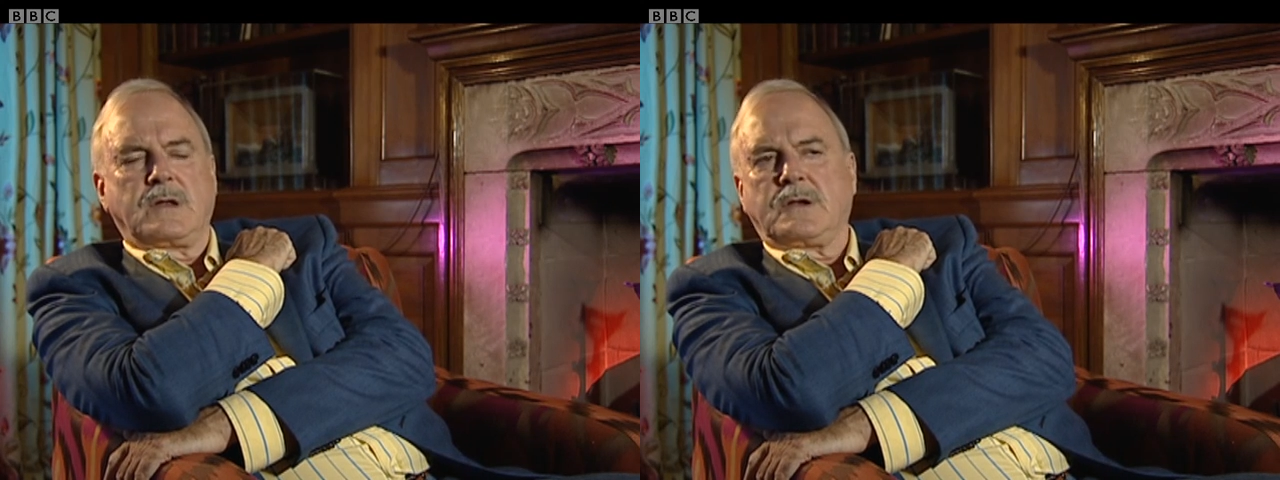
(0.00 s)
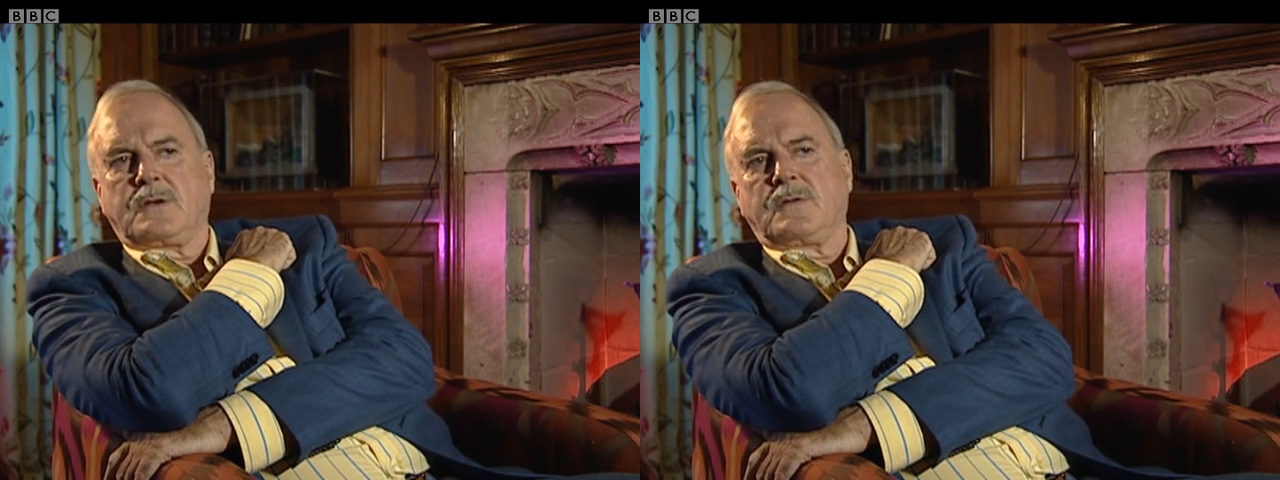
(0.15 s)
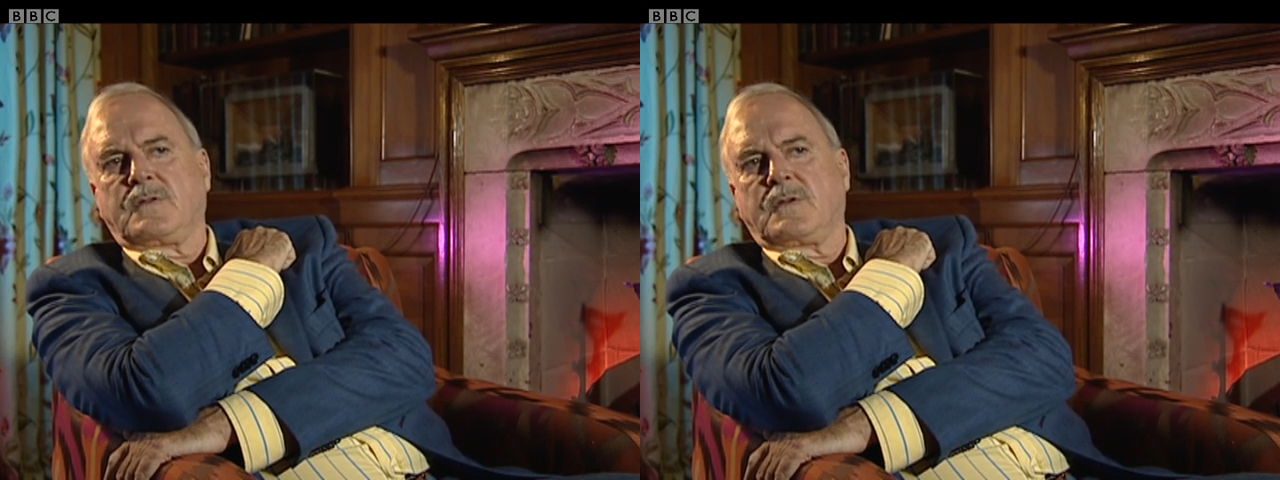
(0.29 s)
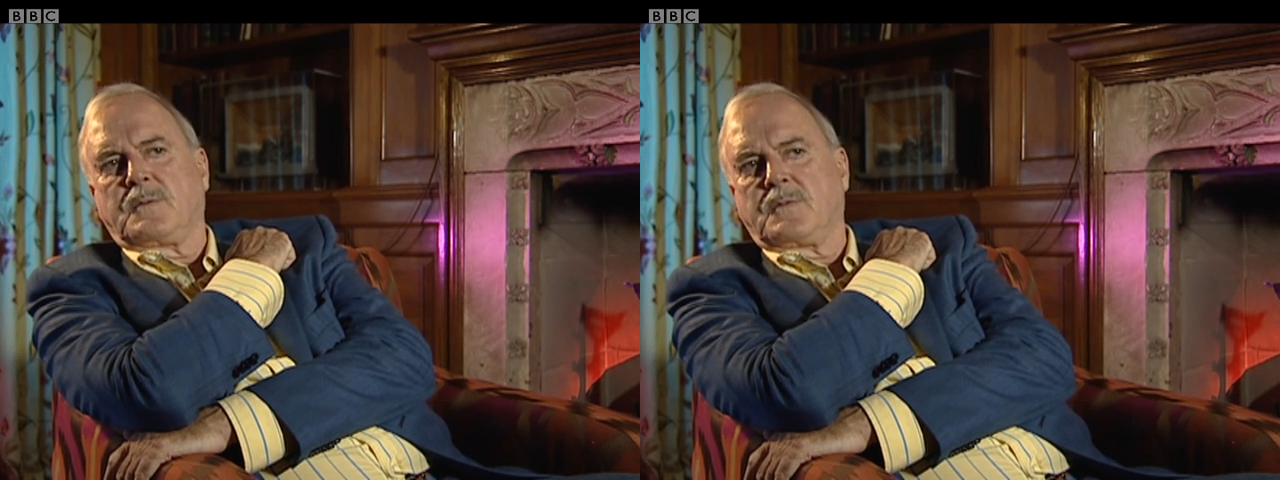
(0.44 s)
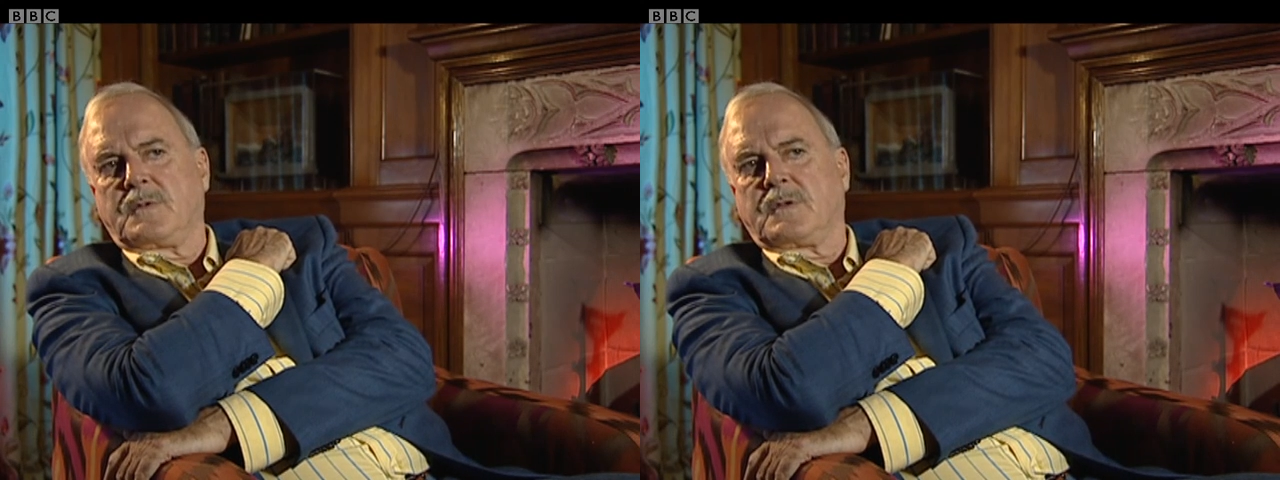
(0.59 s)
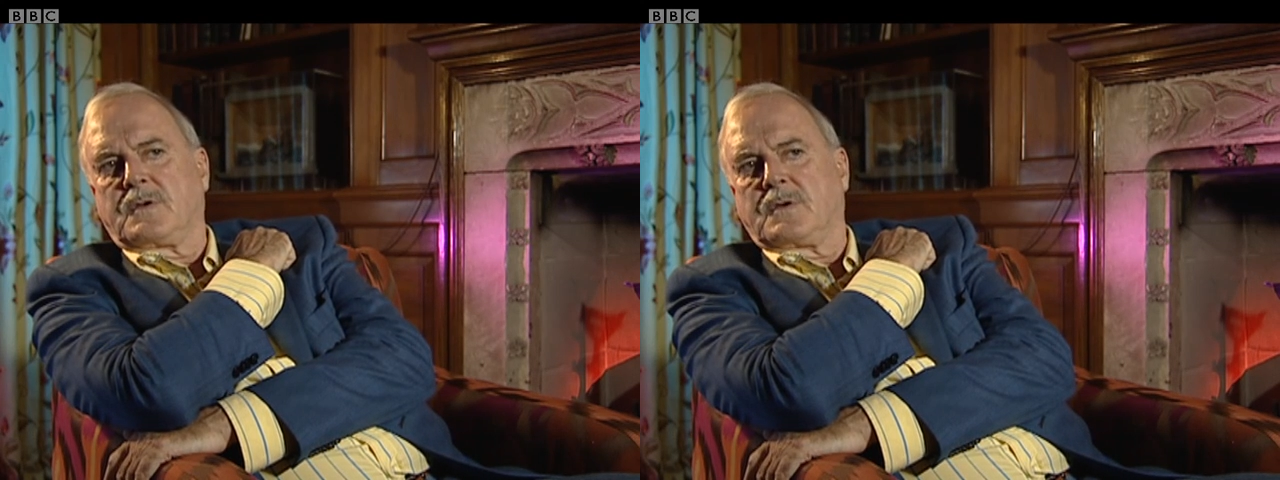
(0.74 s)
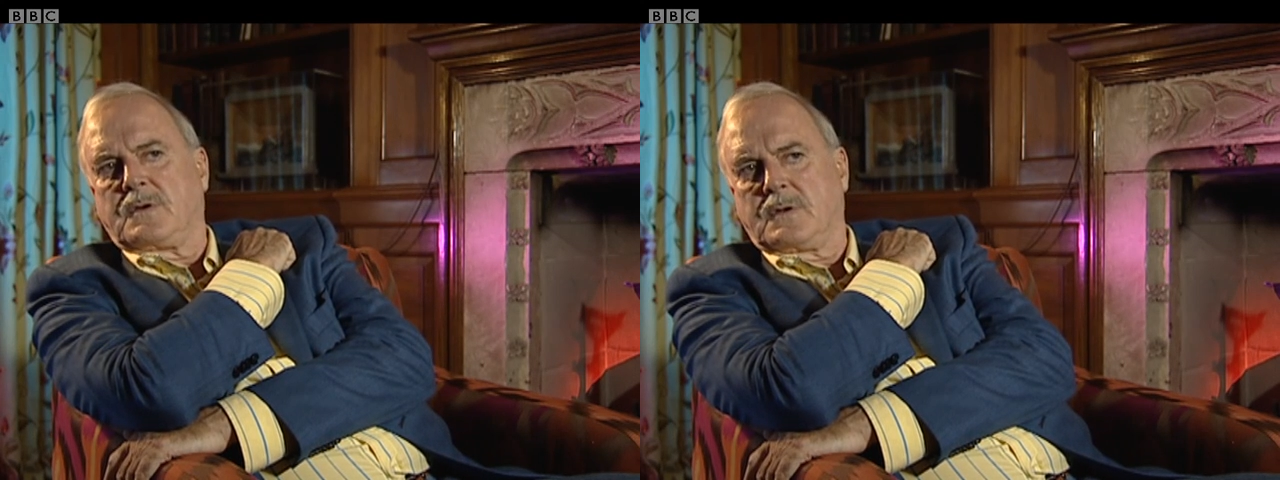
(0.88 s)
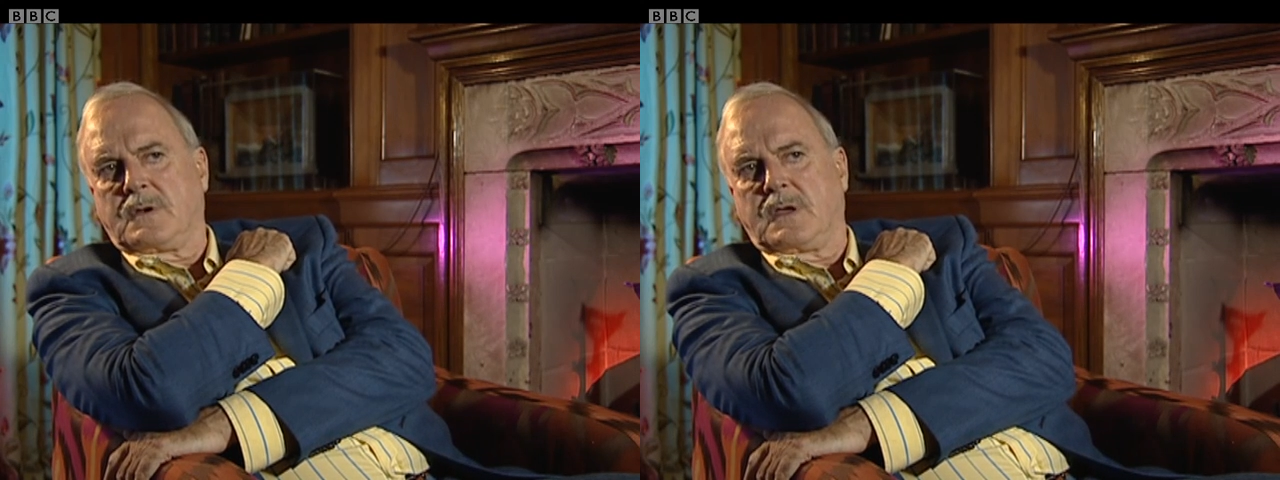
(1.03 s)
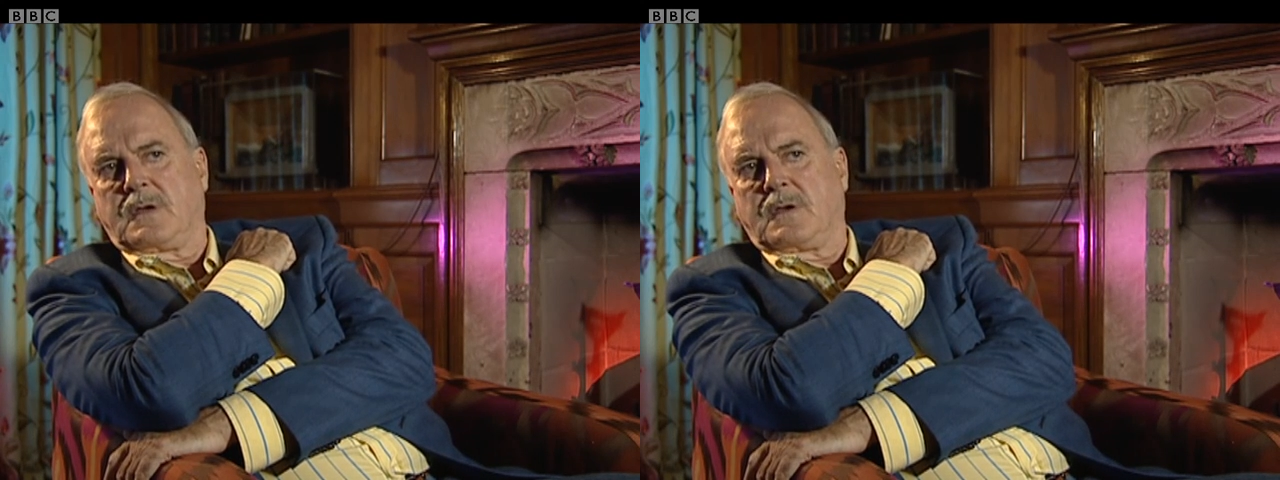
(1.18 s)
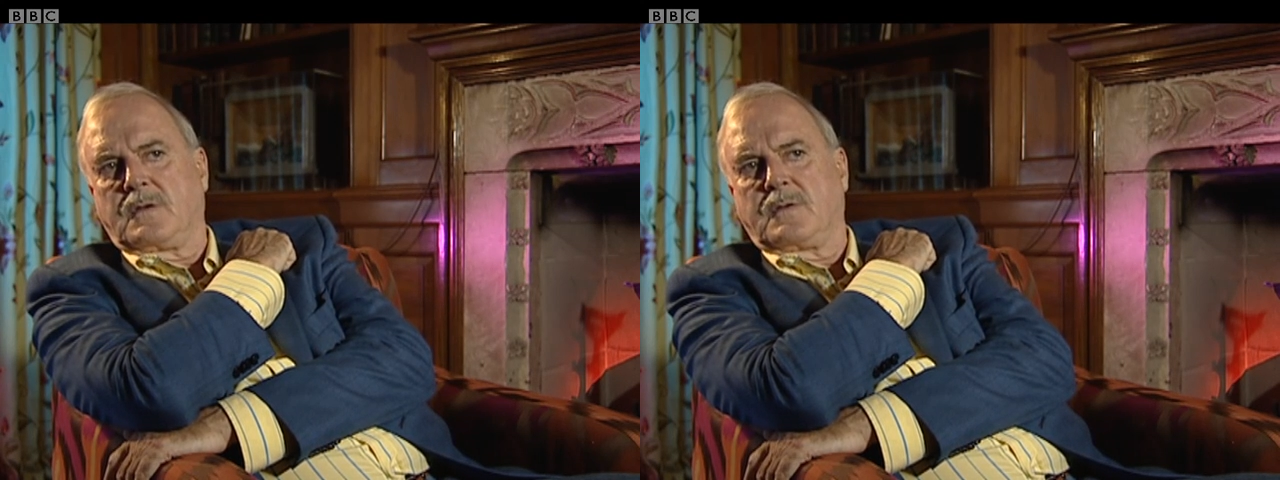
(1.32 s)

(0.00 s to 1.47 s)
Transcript: to do something with Connie.